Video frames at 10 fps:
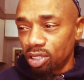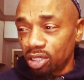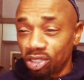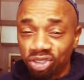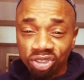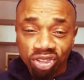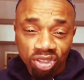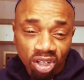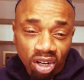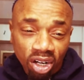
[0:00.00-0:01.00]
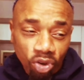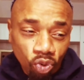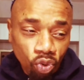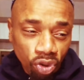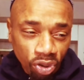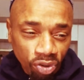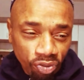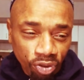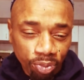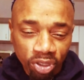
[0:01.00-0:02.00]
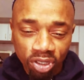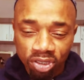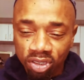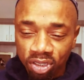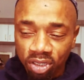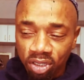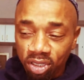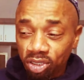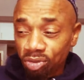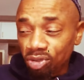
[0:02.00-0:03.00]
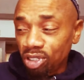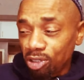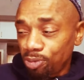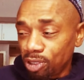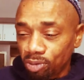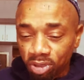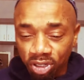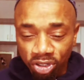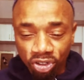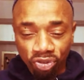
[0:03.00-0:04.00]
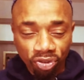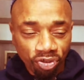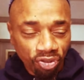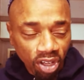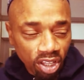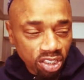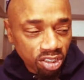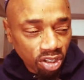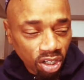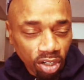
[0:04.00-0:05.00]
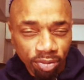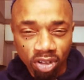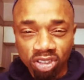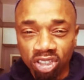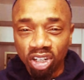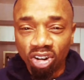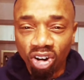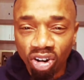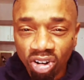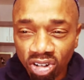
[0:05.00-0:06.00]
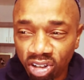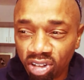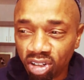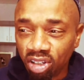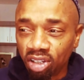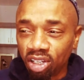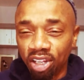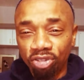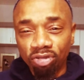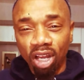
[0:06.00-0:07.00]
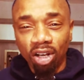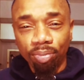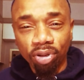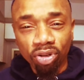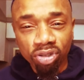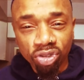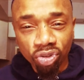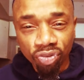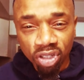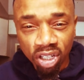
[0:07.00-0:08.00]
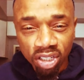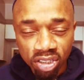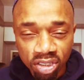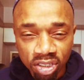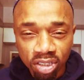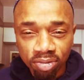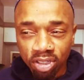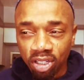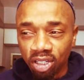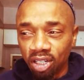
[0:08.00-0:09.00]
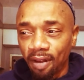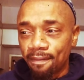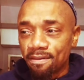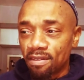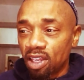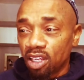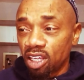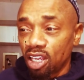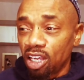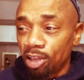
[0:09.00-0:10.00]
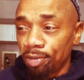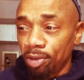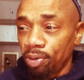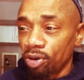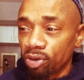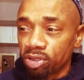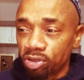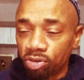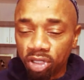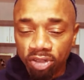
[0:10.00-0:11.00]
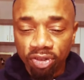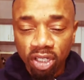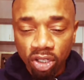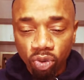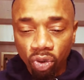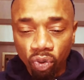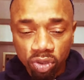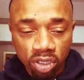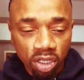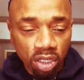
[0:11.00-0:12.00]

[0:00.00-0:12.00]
it's a generic order for peace. So you hear people in different faiths talking about calling and you got a personal relationship. It can't be personal if he quotes